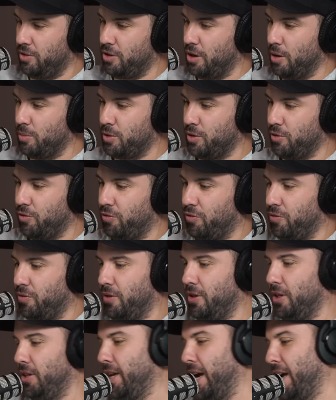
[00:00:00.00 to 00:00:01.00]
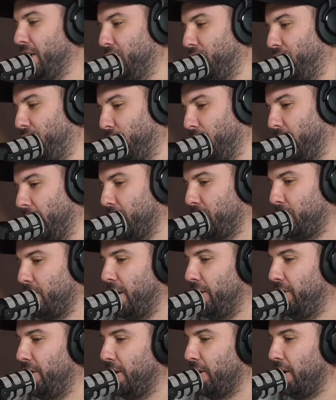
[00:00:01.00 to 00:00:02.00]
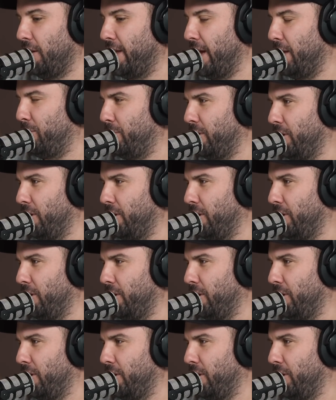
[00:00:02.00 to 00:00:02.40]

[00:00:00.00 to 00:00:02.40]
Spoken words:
terms of the Dangerfield links or anything like that,